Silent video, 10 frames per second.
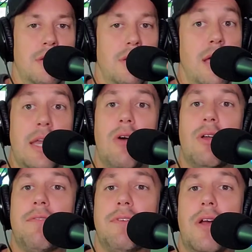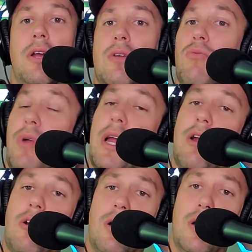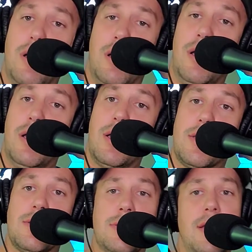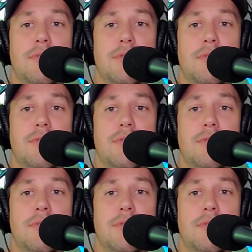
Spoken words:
Now, in a very rare set